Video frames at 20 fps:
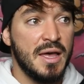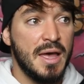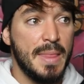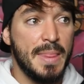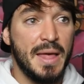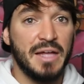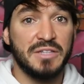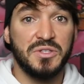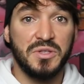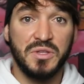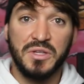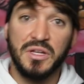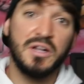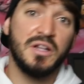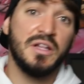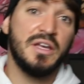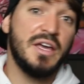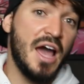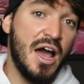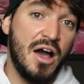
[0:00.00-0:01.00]
And that's
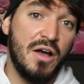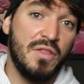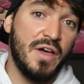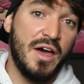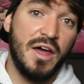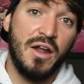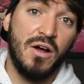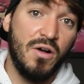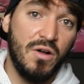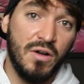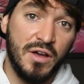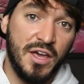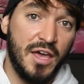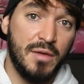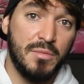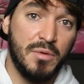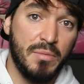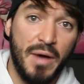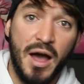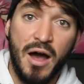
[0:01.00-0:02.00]
literally how that all
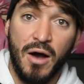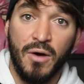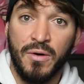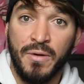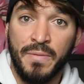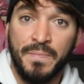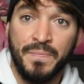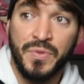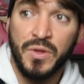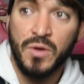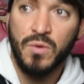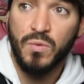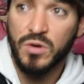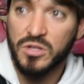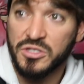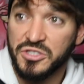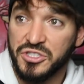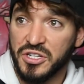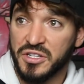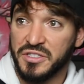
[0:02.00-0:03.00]
came about,
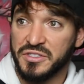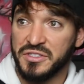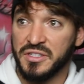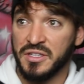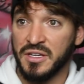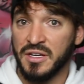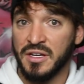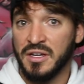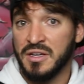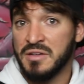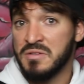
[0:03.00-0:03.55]
was just